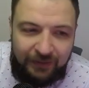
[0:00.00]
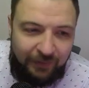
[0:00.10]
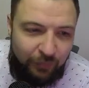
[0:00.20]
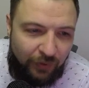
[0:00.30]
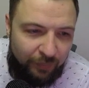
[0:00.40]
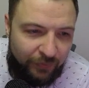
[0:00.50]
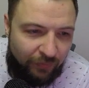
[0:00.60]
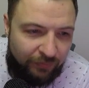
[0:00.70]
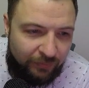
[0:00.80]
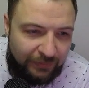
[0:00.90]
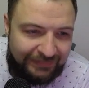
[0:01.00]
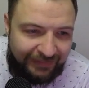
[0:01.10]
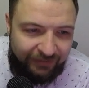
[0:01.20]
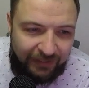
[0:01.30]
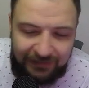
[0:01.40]
it brought me over what,
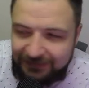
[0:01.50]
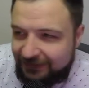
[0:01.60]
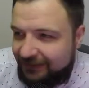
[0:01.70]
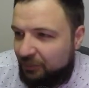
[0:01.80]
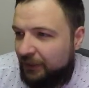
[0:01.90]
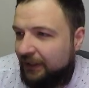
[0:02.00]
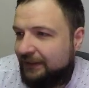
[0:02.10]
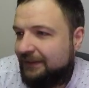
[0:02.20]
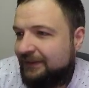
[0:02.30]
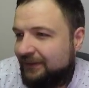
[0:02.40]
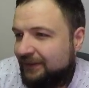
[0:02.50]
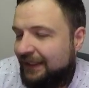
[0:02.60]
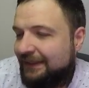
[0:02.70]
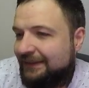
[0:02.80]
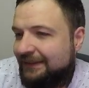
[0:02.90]
$760. So
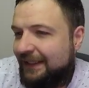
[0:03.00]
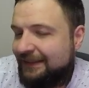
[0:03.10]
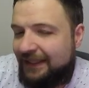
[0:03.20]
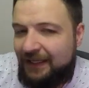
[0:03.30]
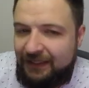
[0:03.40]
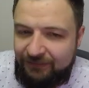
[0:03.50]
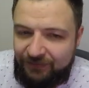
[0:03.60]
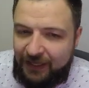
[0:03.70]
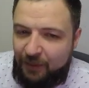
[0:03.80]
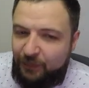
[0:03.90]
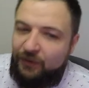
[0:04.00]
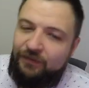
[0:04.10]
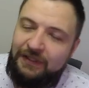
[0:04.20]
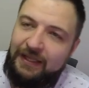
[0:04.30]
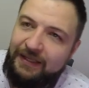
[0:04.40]
that's kind of got me
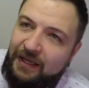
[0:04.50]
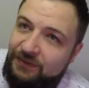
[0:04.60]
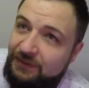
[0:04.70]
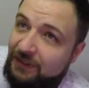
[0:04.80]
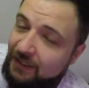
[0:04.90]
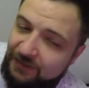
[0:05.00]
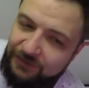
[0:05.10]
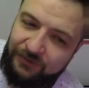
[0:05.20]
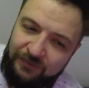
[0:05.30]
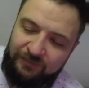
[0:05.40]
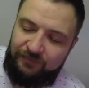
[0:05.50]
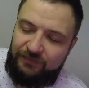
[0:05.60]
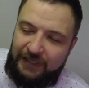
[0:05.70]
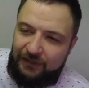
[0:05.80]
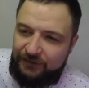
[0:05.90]
over that $1,000. So
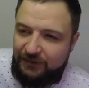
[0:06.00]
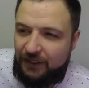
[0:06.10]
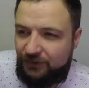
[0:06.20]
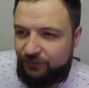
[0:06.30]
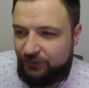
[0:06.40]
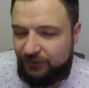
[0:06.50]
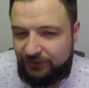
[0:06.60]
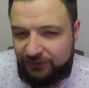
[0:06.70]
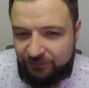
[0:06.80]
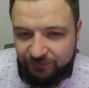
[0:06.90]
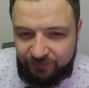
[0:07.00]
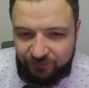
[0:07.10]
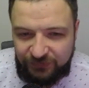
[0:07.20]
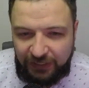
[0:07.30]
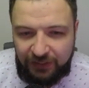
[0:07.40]
$1,000 was a
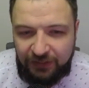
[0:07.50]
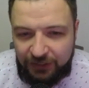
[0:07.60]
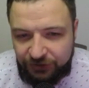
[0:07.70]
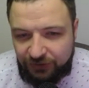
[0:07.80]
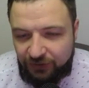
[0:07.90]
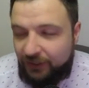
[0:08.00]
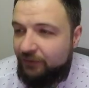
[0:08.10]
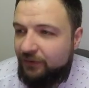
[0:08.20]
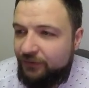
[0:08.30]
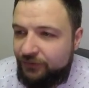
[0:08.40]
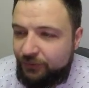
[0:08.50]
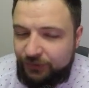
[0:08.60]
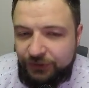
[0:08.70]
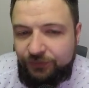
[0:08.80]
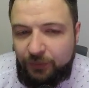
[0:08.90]
psychological level to
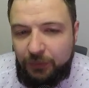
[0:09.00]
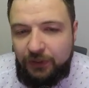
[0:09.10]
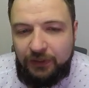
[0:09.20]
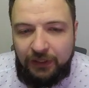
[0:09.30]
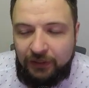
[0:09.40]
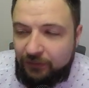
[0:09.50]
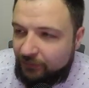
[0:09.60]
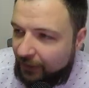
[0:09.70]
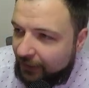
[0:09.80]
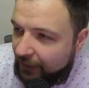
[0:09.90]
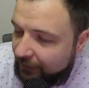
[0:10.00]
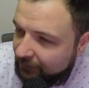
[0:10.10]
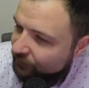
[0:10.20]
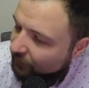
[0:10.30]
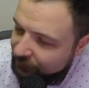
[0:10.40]
reach for me, and I got
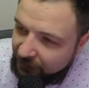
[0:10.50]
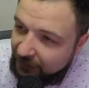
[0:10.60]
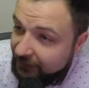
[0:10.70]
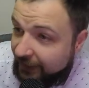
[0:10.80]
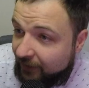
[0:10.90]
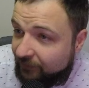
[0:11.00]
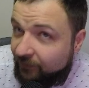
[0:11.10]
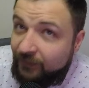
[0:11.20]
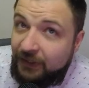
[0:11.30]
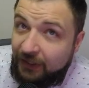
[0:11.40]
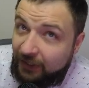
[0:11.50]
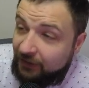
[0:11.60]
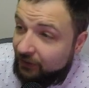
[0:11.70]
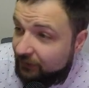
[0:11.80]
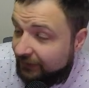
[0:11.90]
it, so I shut it down.
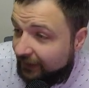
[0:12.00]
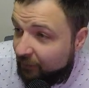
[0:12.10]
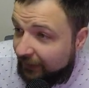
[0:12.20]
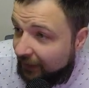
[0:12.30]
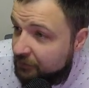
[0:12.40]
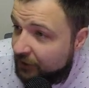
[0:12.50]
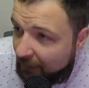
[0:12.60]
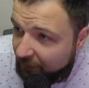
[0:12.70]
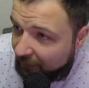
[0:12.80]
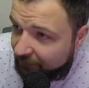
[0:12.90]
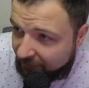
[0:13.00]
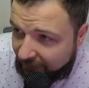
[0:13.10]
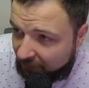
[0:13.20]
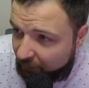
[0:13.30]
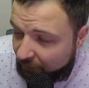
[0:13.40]
And it looks like it became choppy after
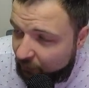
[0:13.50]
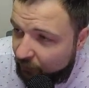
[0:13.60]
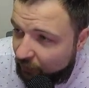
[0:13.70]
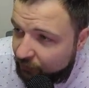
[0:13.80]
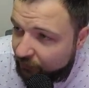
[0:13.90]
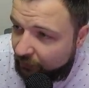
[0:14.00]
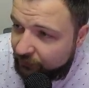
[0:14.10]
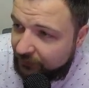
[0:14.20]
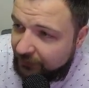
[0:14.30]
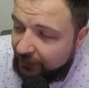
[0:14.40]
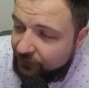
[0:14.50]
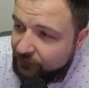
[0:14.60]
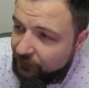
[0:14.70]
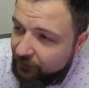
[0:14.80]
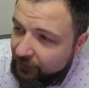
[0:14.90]
that, but who knows? The day's
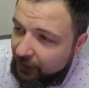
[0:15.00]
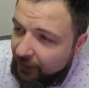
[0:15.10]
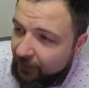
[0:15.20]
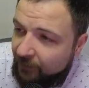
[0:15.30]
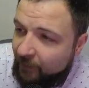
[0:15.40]
still young.